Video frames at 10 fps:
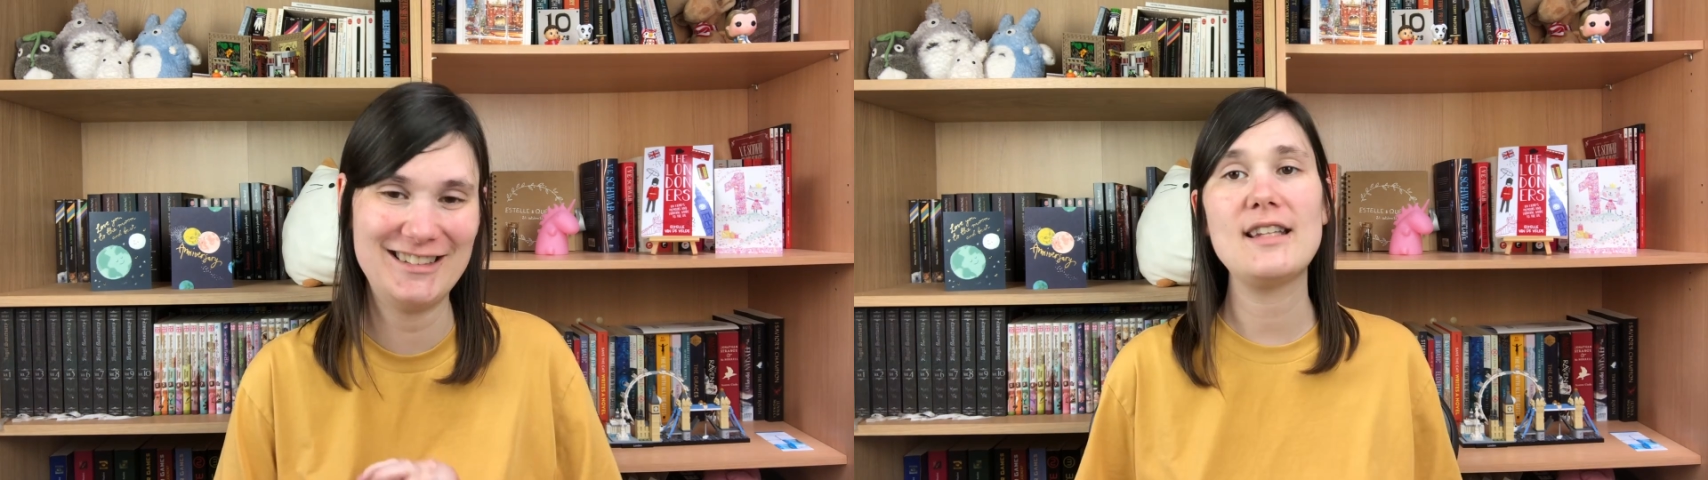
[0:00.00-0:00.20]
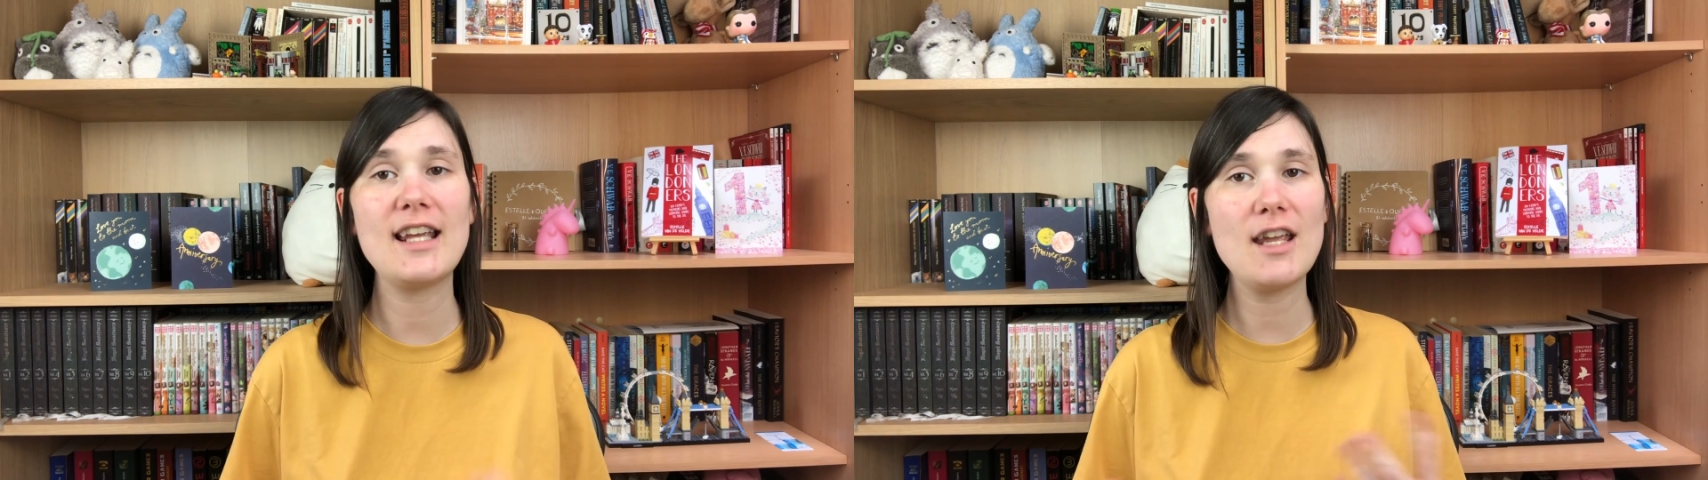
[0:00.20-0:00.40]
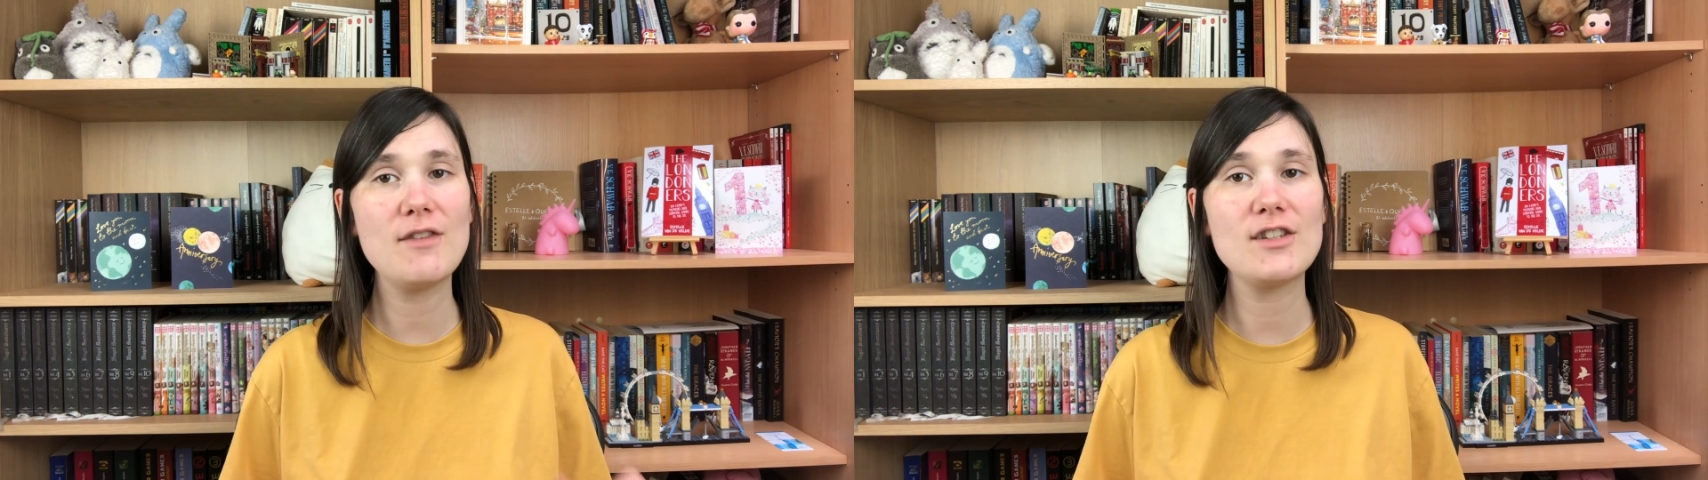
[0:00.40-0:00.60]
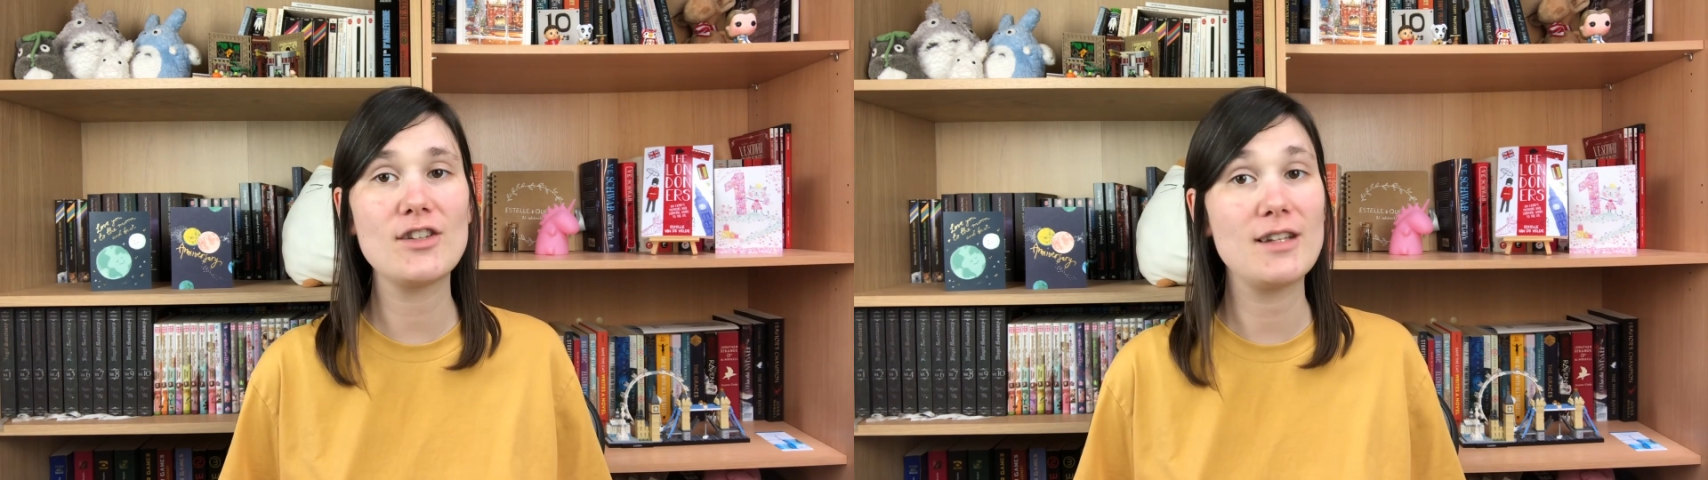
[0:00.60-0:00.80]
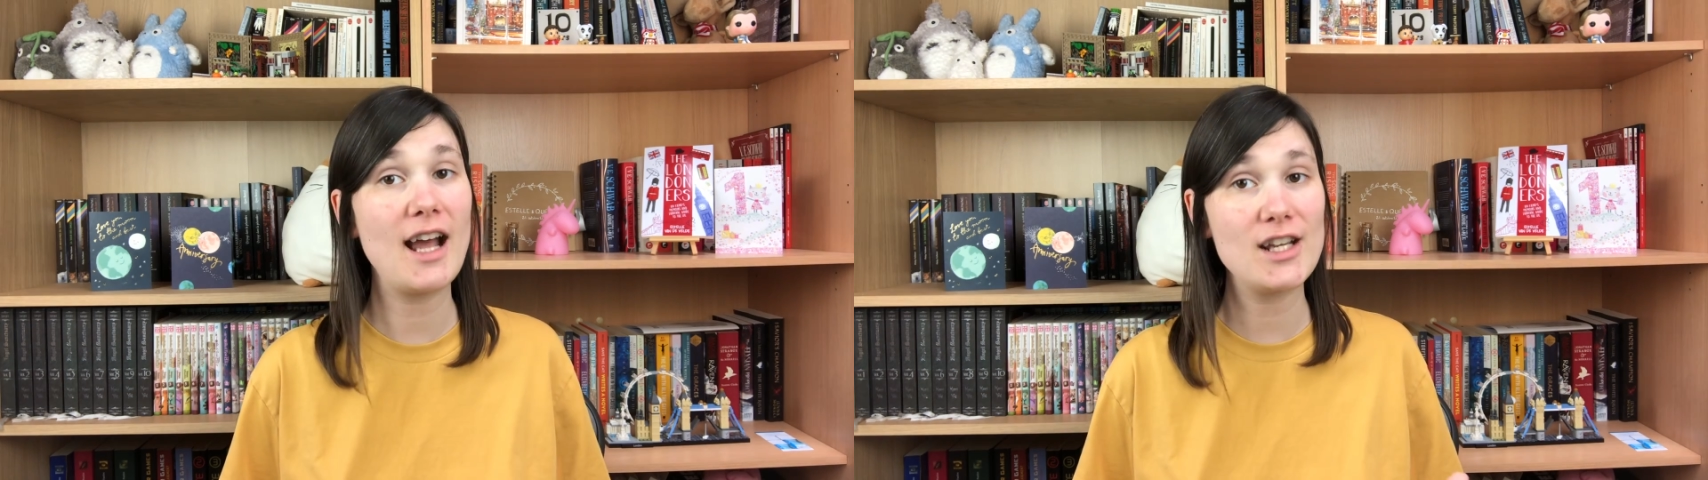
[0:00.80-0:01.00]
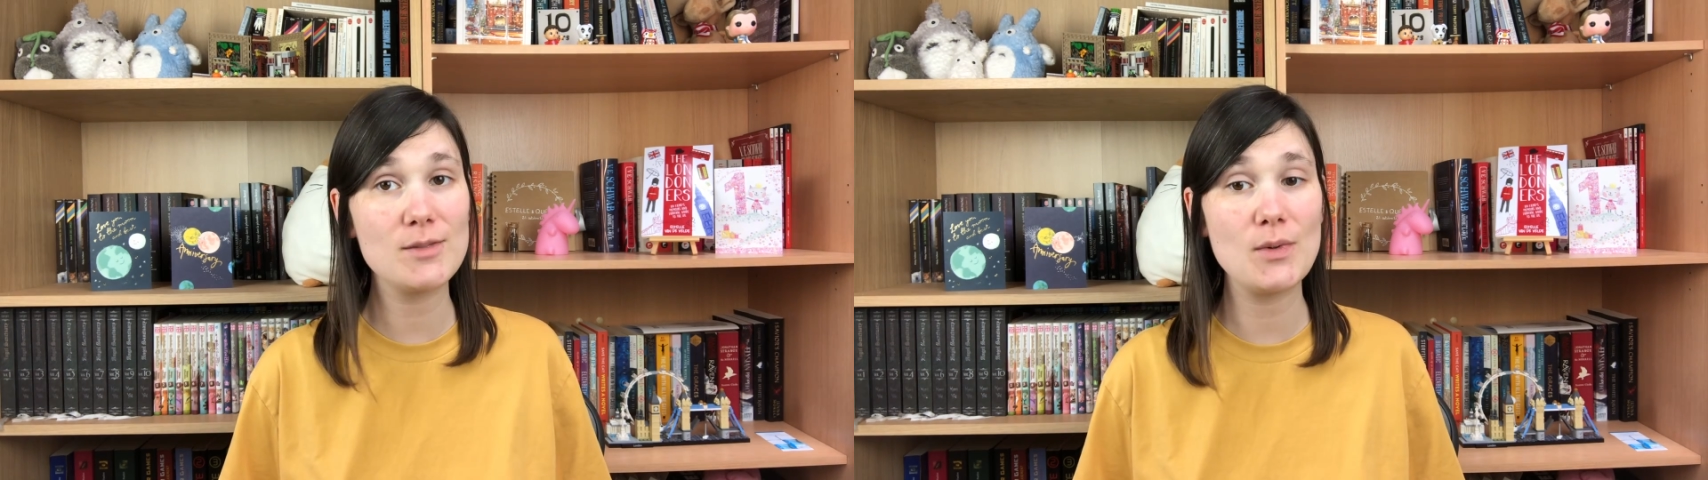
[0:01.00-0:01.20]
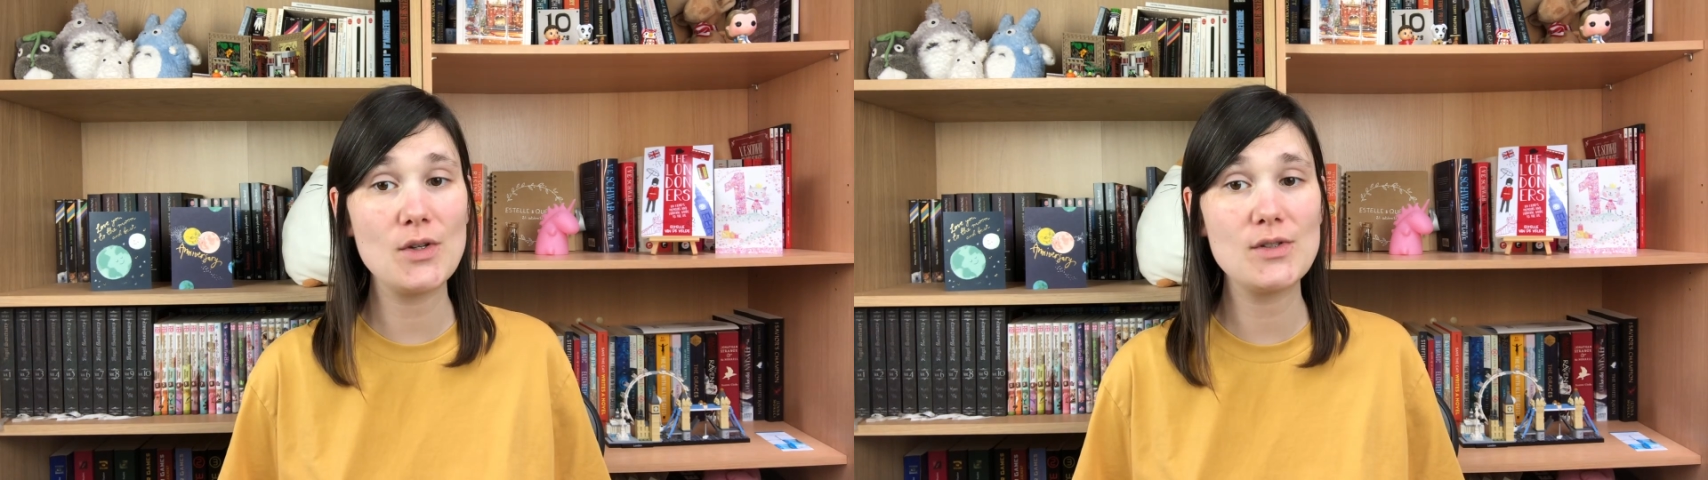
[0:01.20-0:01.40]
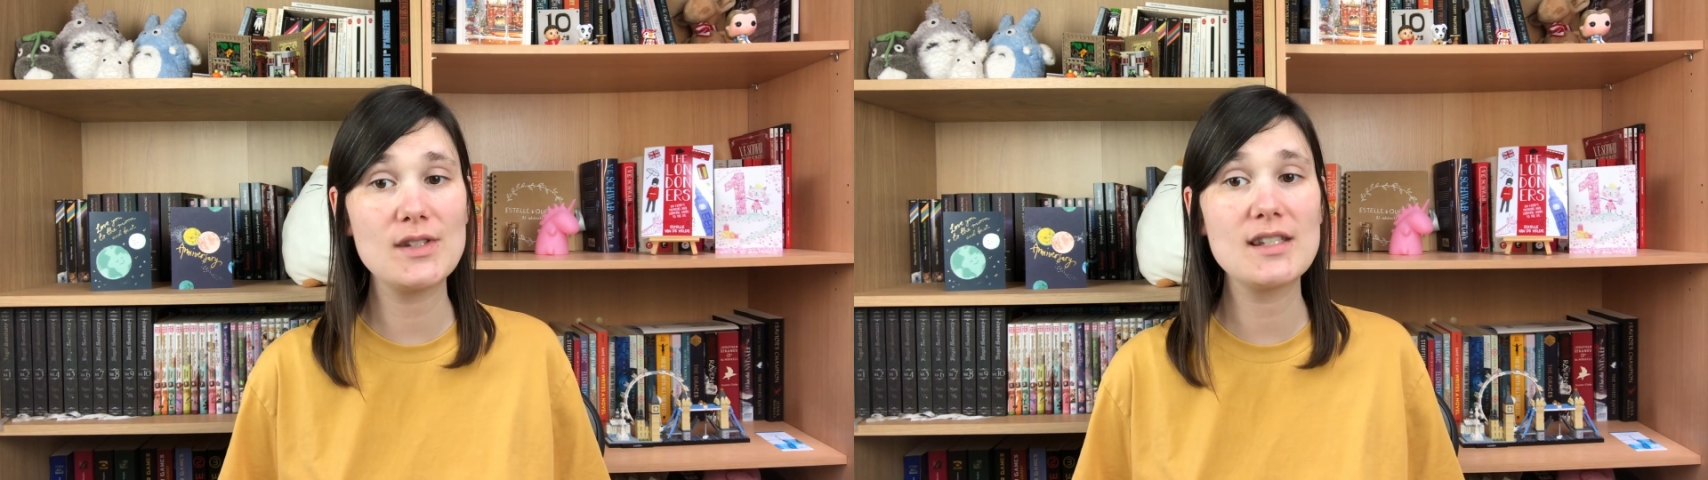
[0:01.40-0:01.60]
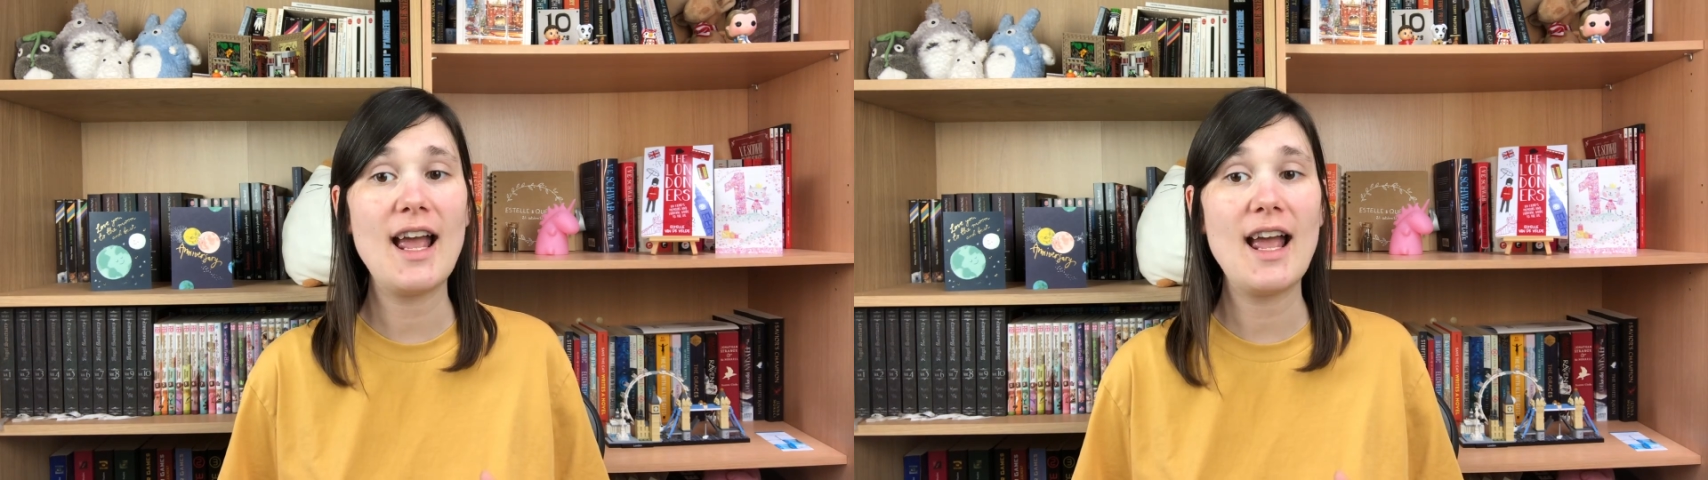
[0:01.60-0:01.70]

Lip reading: They gave it a nice boost